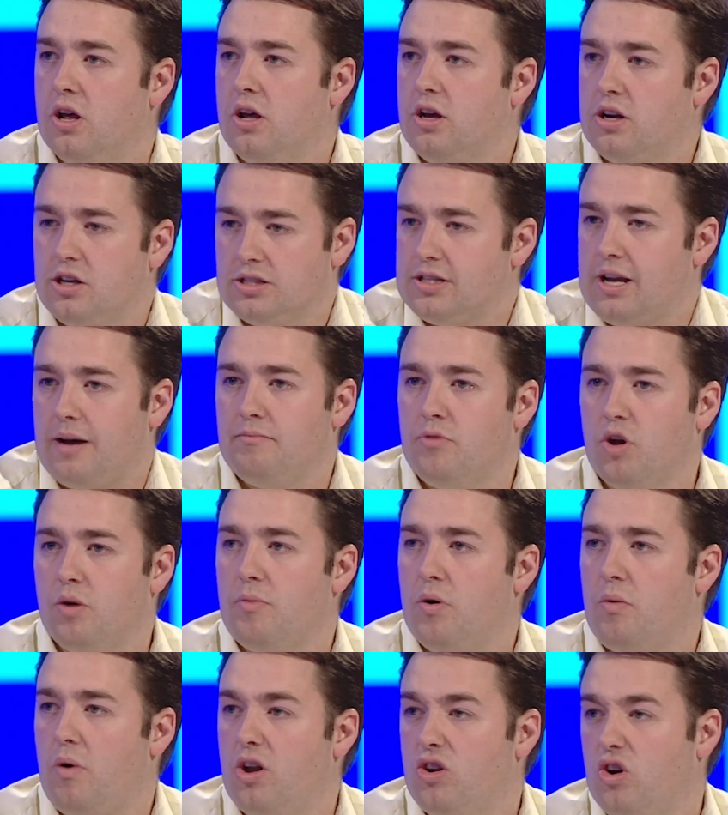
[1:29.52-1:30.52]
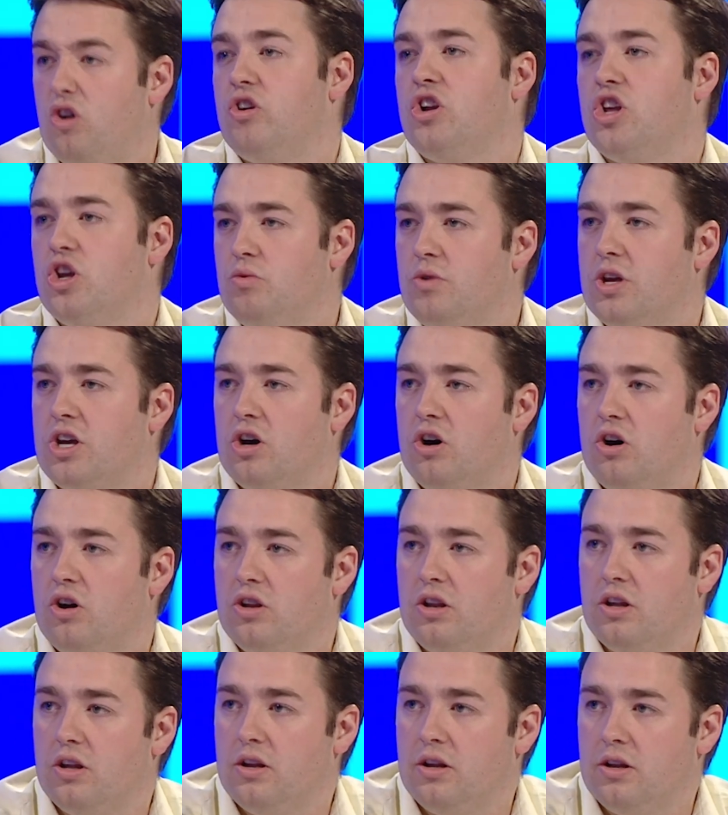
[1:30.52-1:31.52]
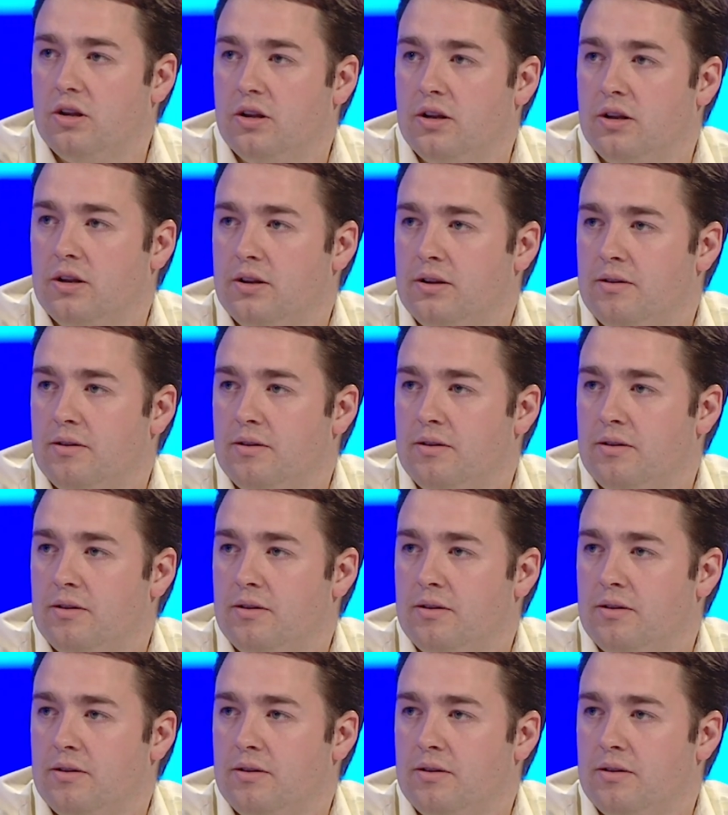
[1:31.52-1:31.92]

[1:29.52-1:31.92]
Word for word: because I'm number one, or a unicorn. I'm not sure you